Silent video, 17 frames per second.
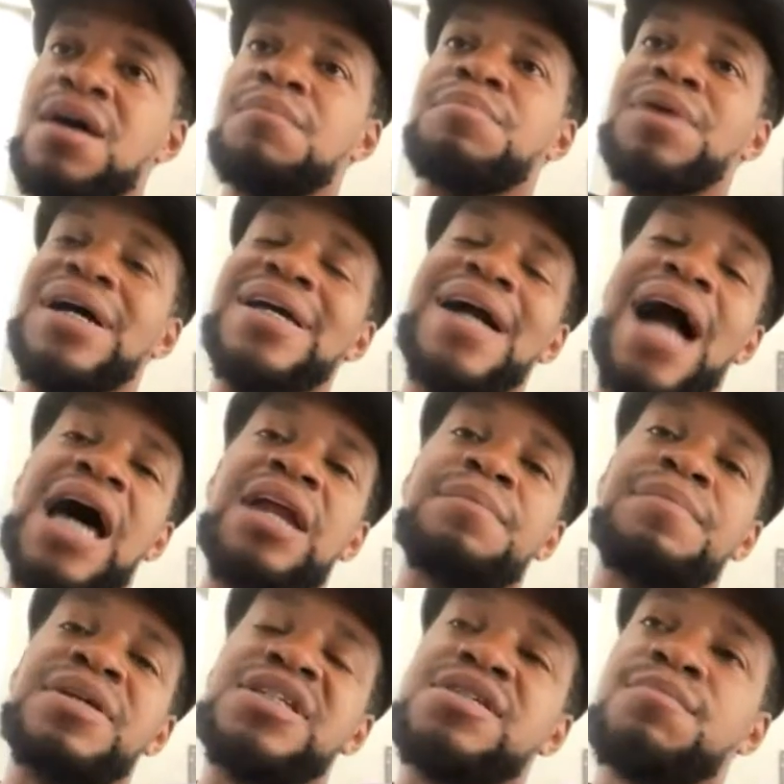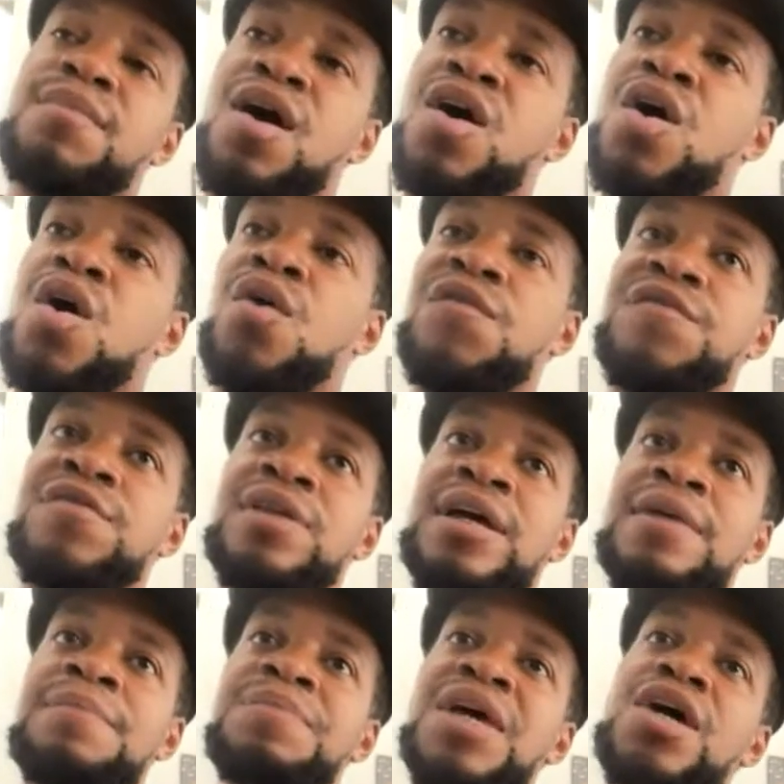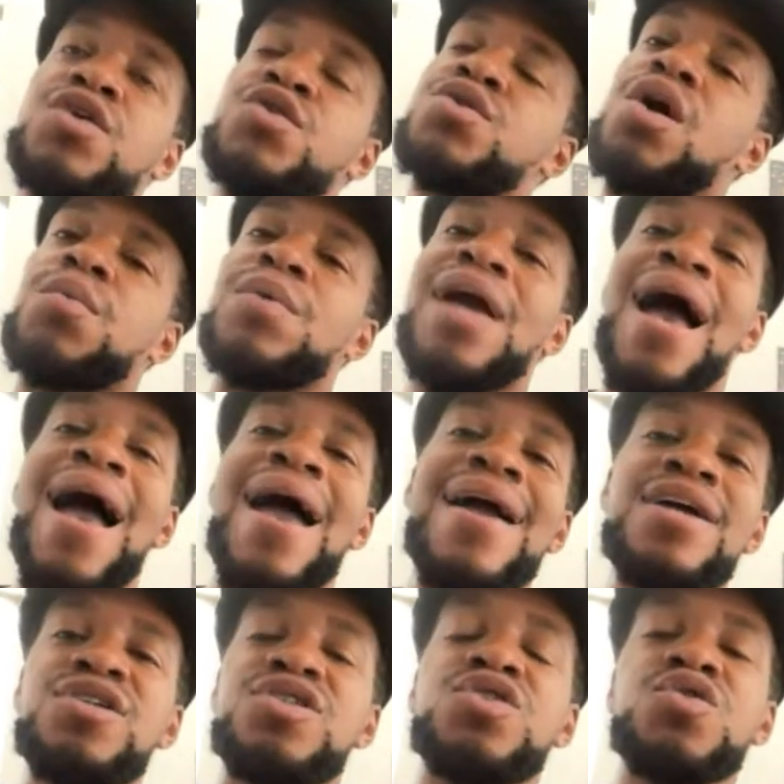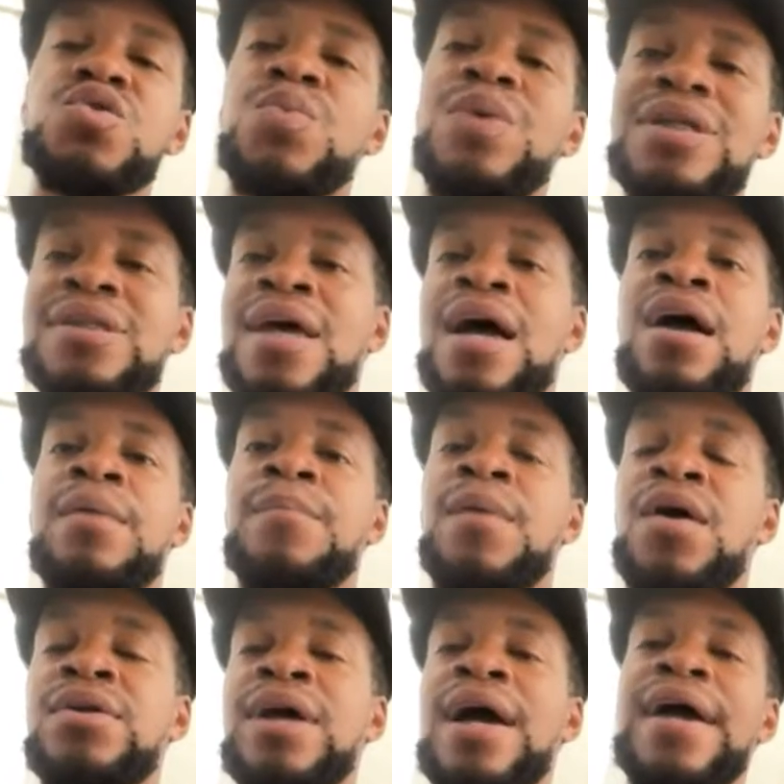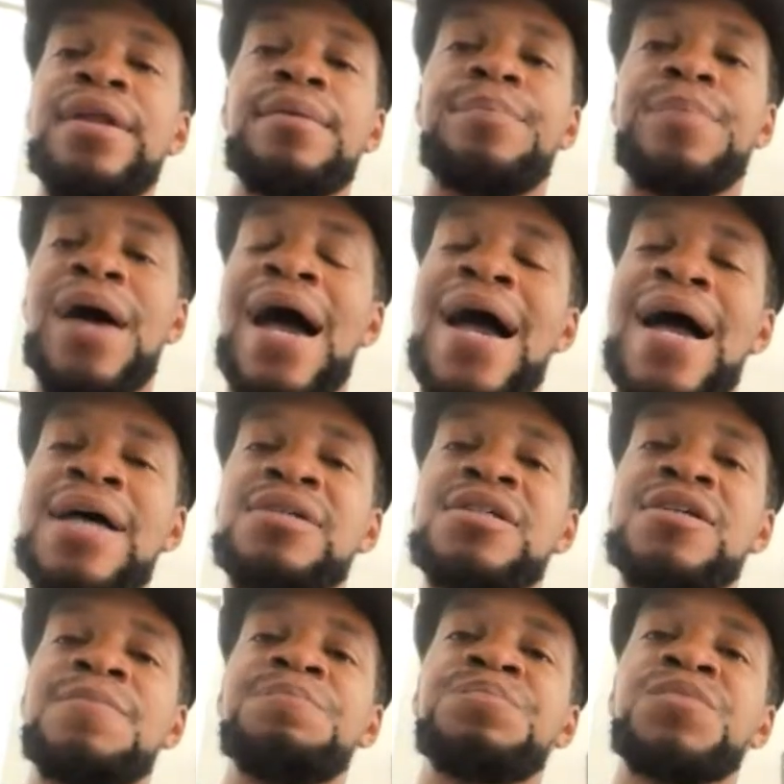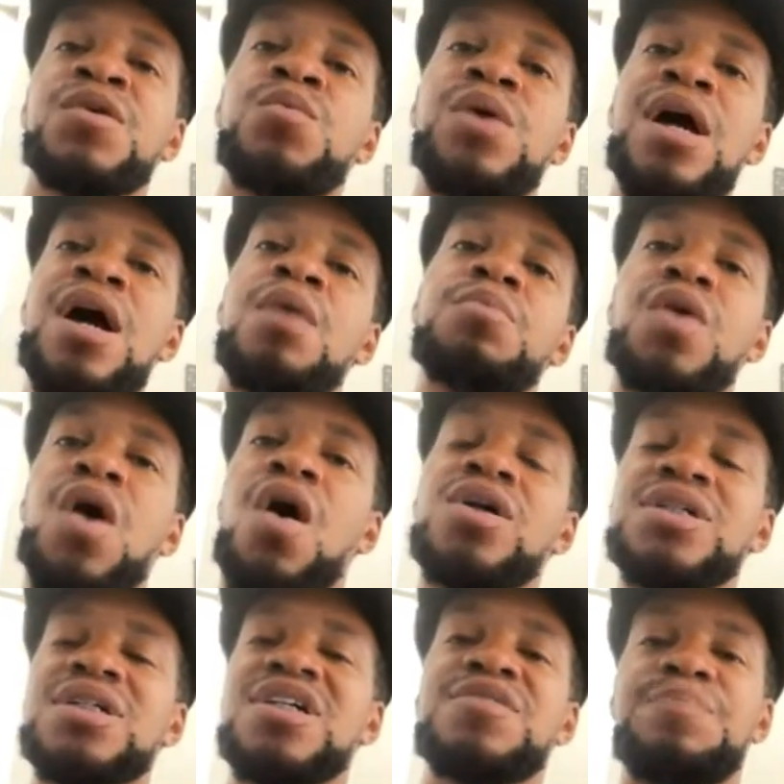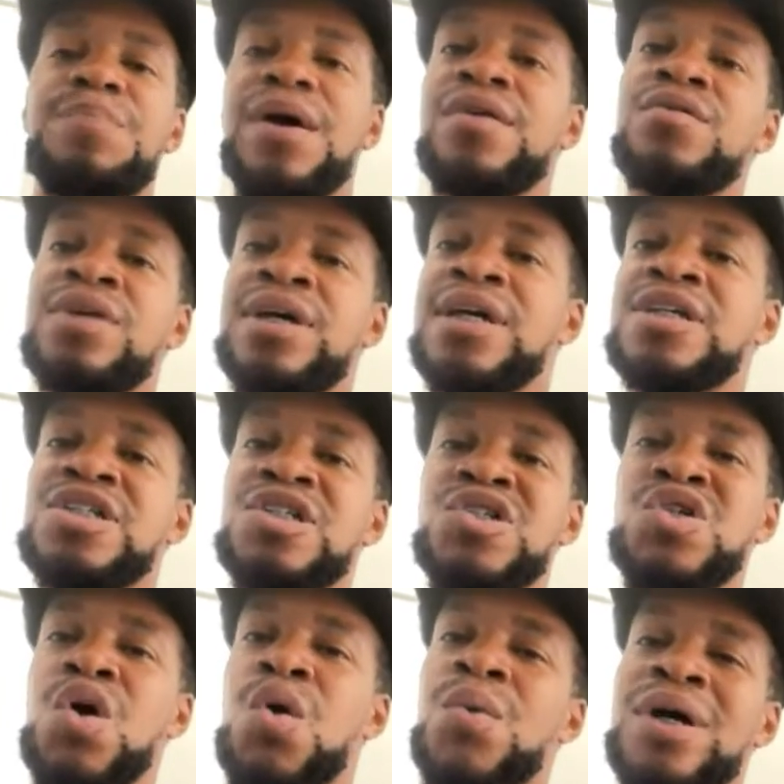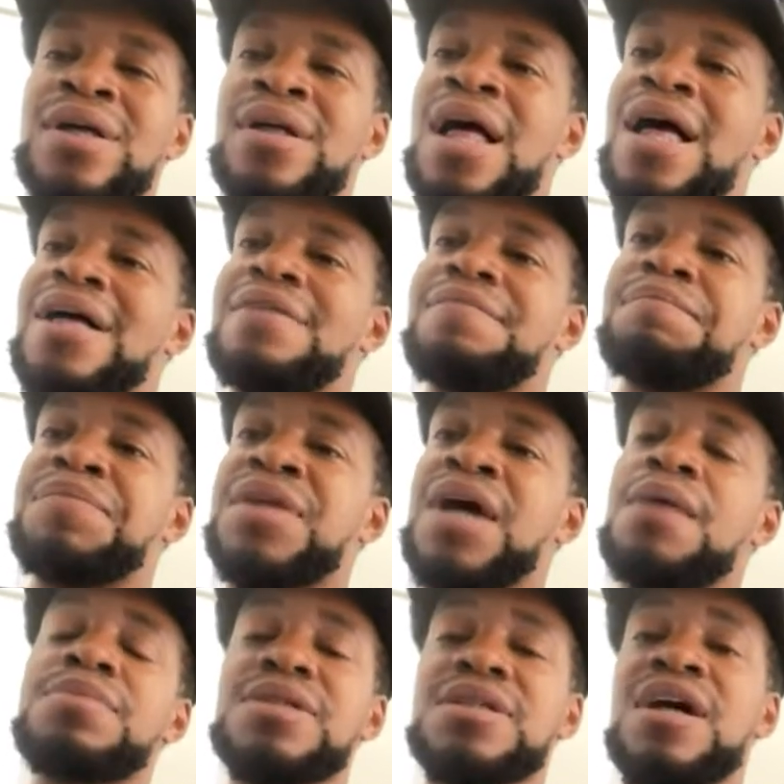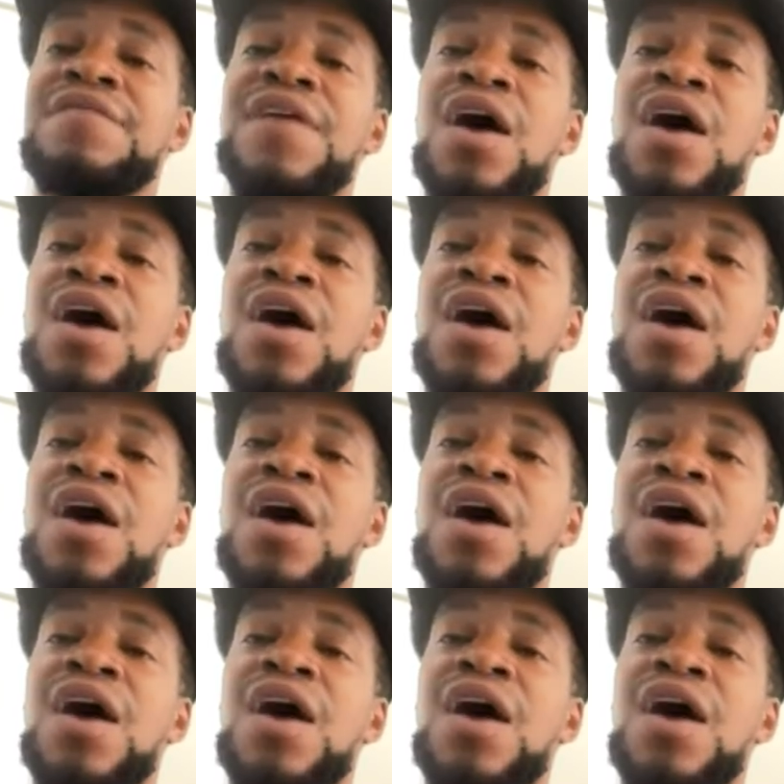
But he got to be smart. Hopefully, we had issues with Derek Barnett in the past with him causing us penalties, just doing dumb stuff.